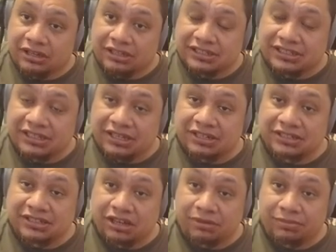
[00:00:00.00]
C is
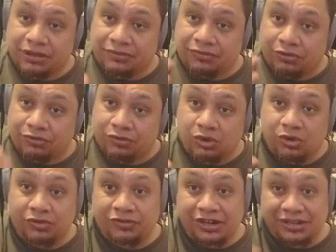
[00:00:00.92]
going to be for 4,
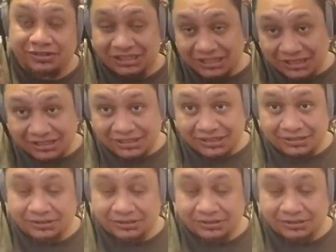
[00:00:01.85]
5, 6,